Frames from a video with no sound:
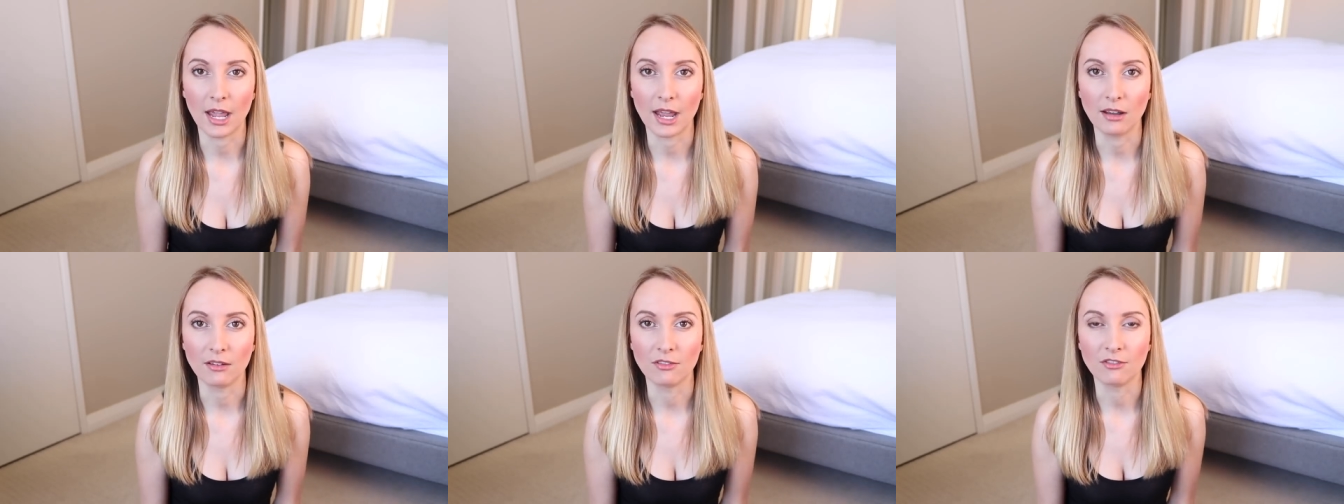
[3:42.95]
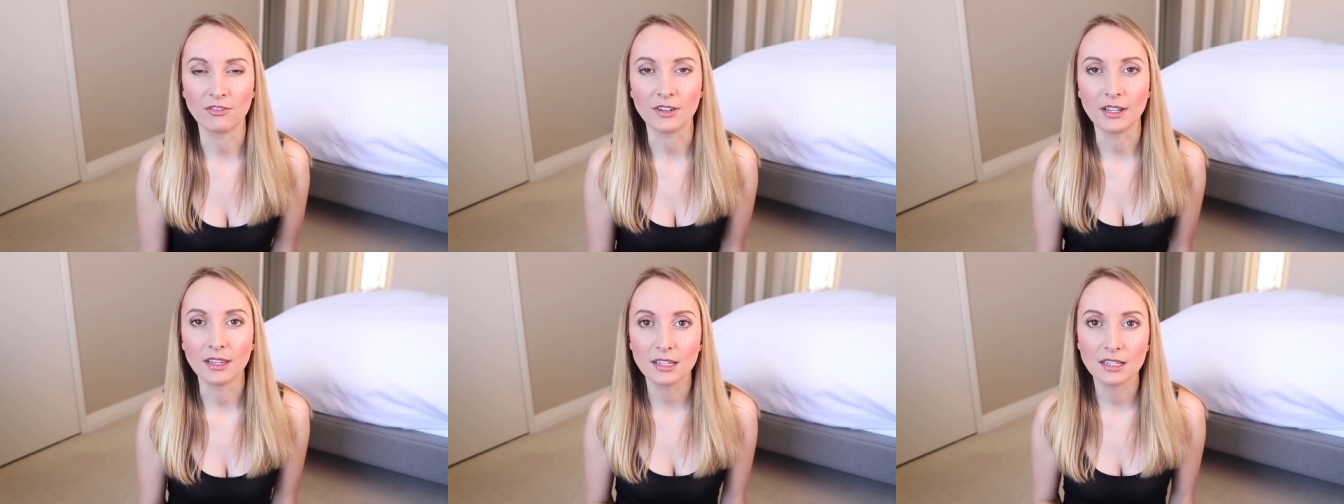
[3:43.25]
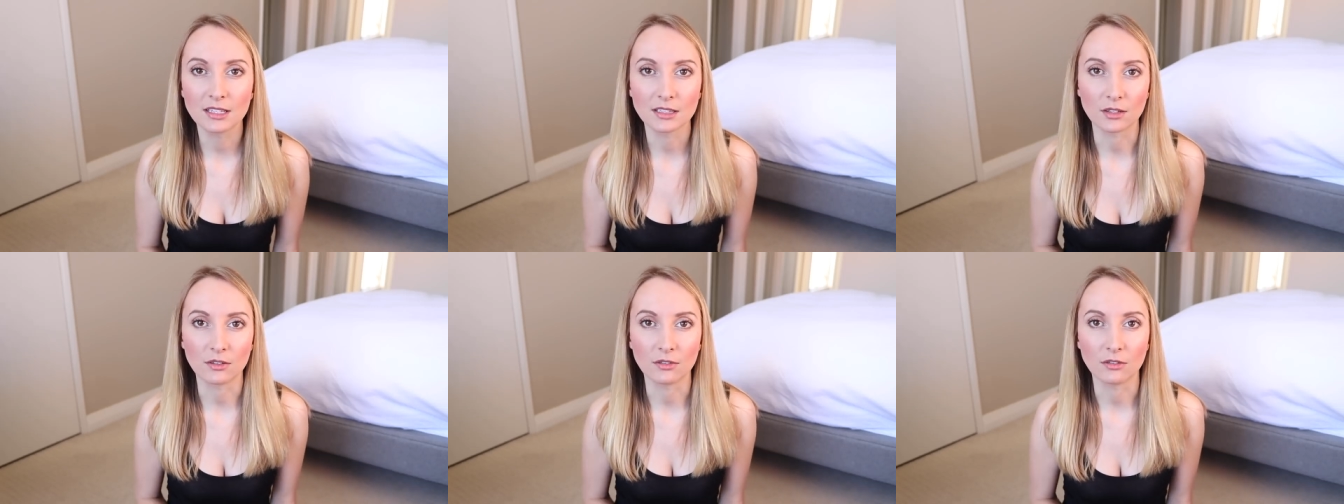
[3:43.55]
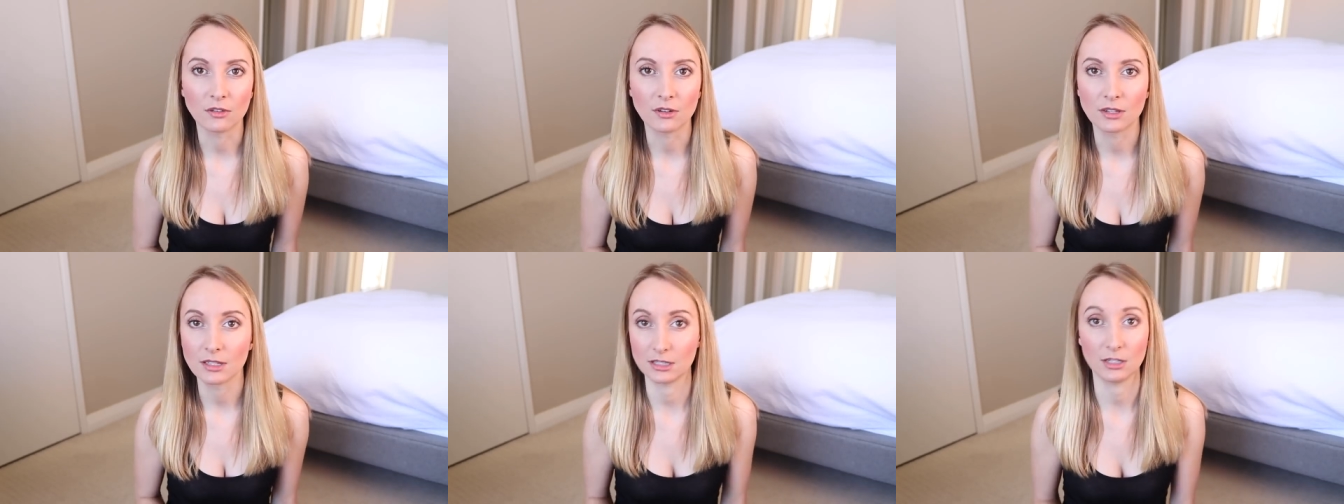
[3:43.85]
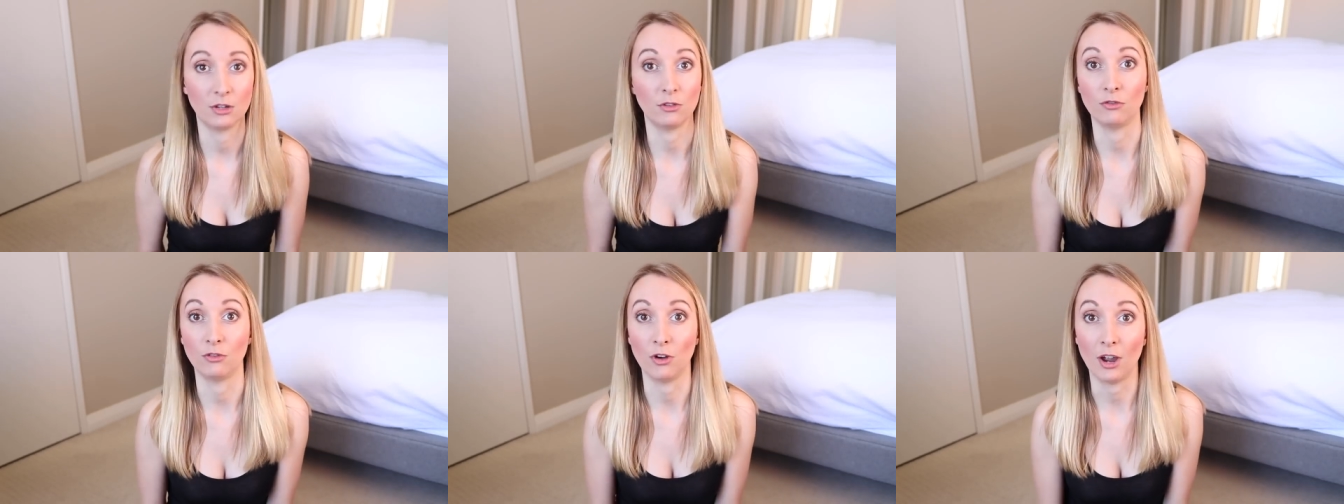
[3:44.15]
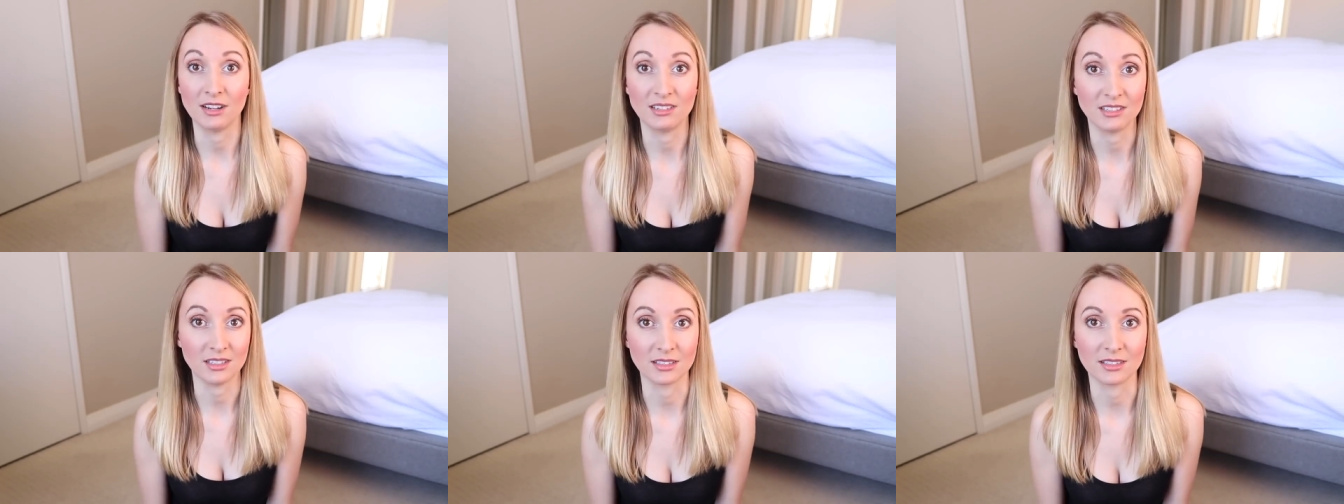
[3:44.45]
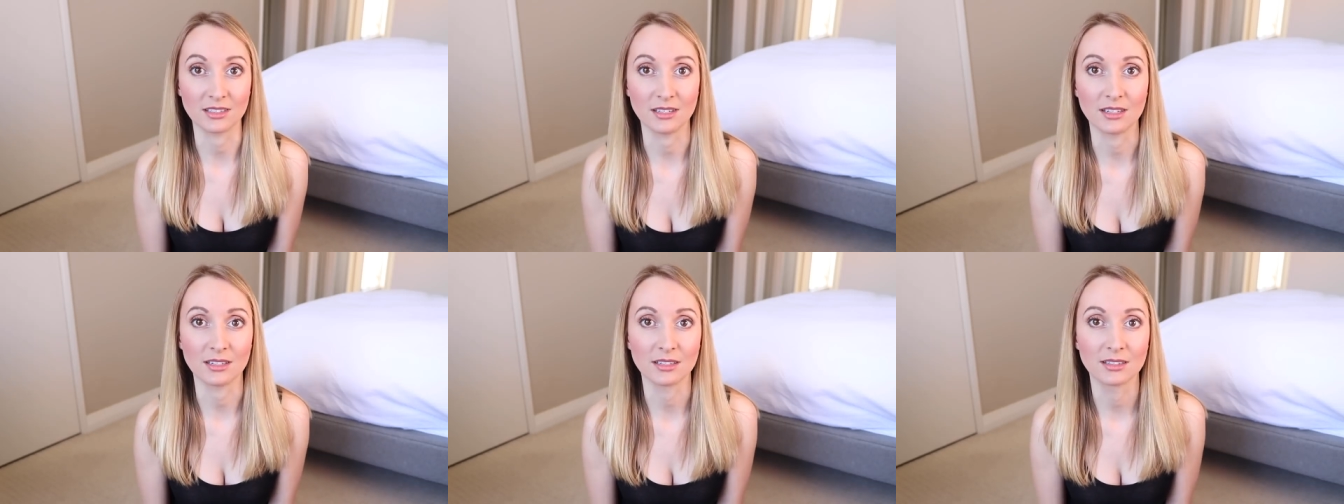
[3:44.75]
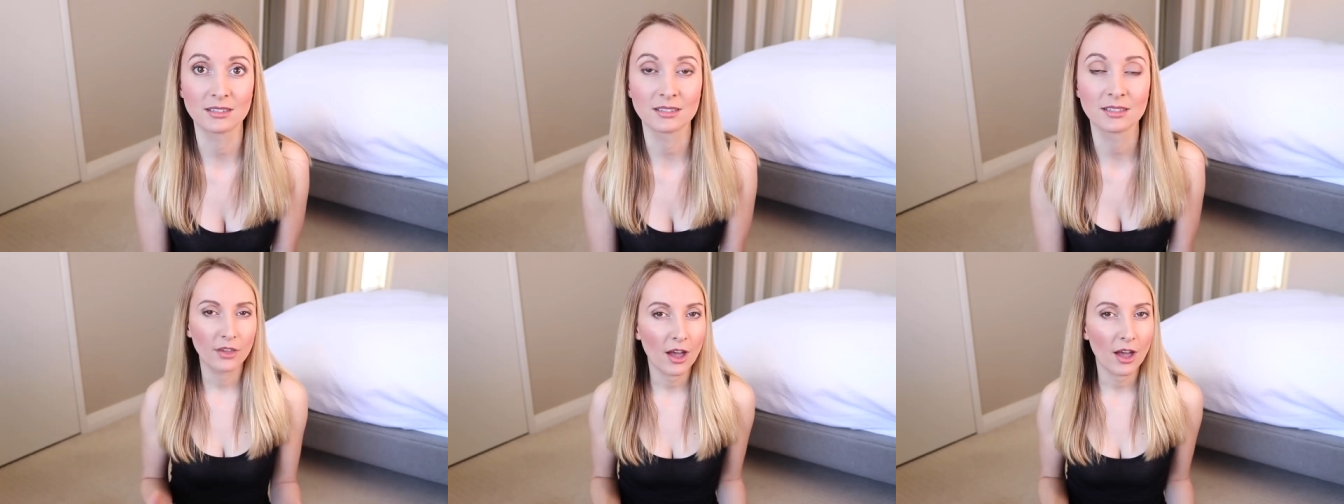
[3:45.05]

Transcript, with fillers: and feelings of self righteousness.